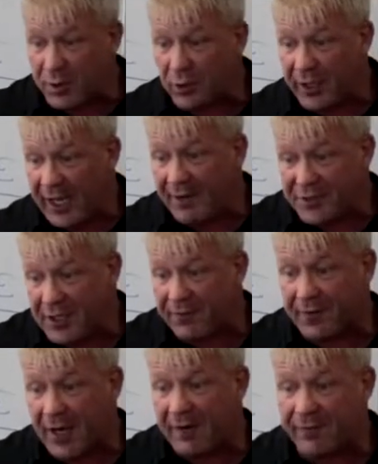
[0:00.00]
we don't have
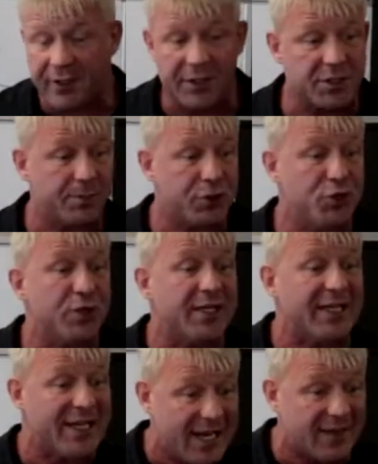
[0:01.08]
self-confidence, but you
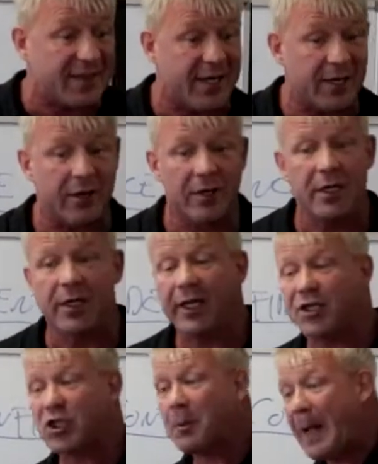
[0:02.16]
can get there.
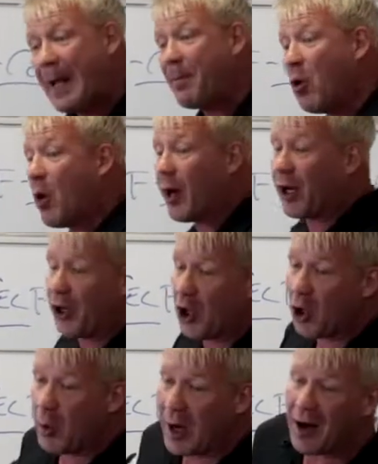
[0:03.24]
And so people want to
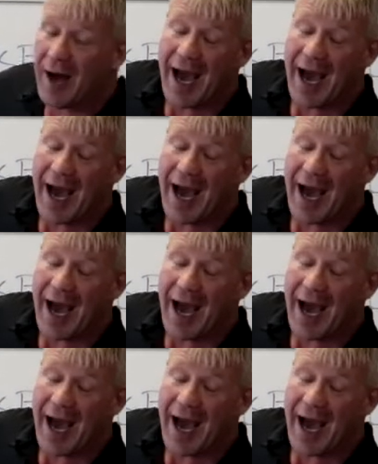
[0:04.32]
know, well,